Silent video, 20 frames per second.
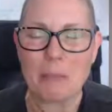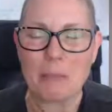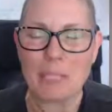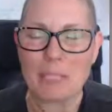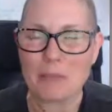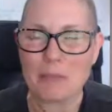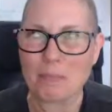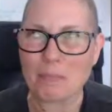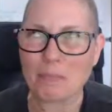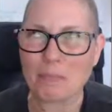
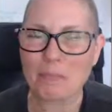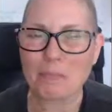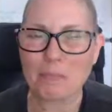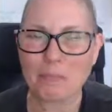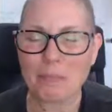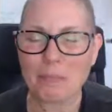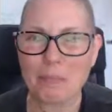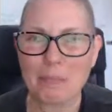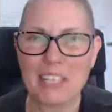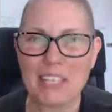but
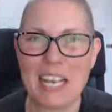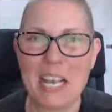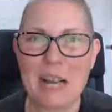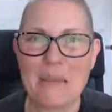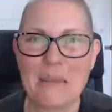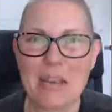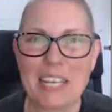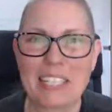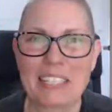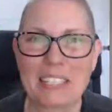
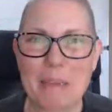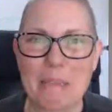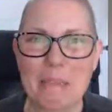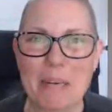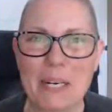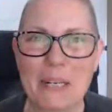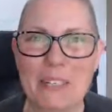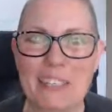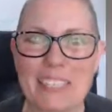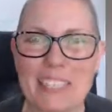anyway, it's
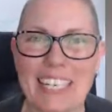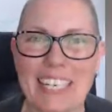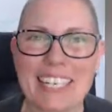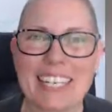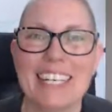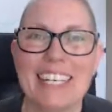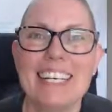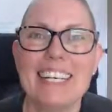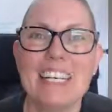embarrassing.